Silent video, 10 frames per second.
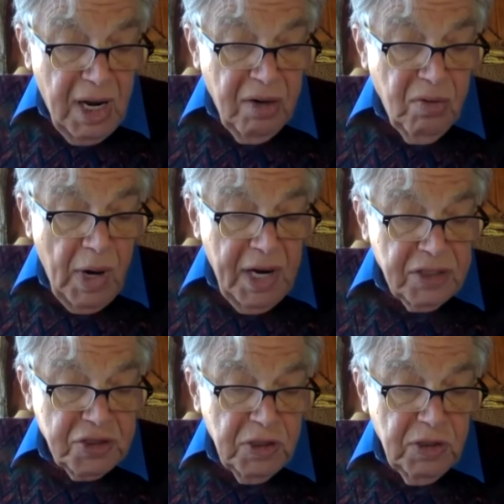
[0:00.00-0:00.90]

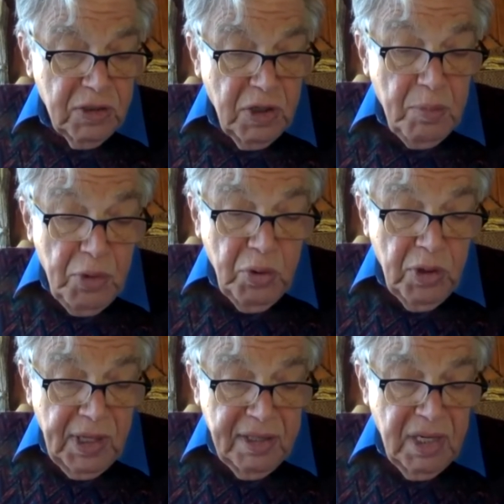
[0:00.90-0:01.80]
non-rational
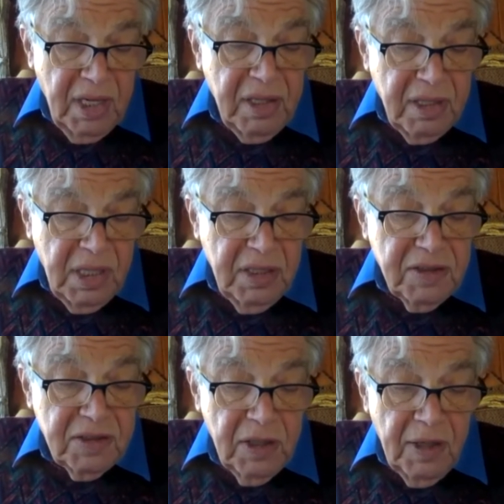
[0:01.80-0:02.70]
communal
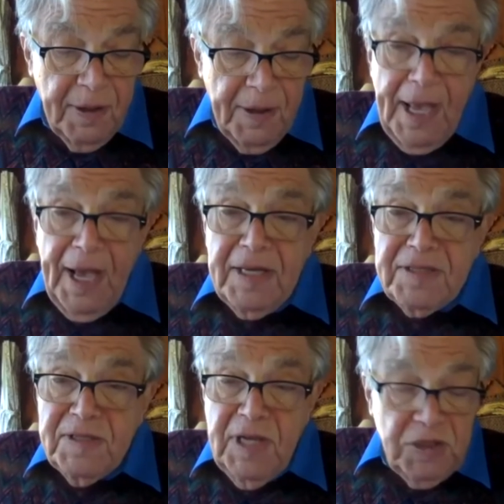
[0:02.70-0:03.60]
identities
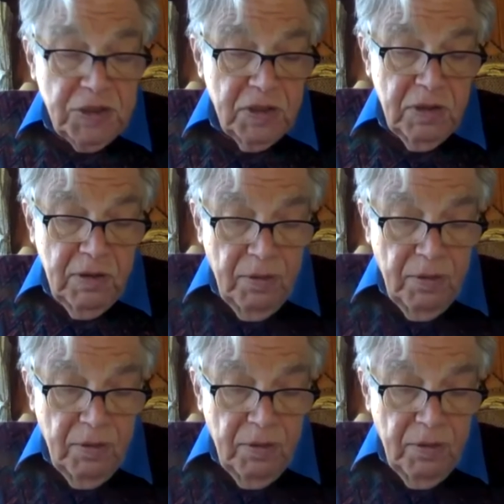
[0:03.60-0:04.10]
as nation,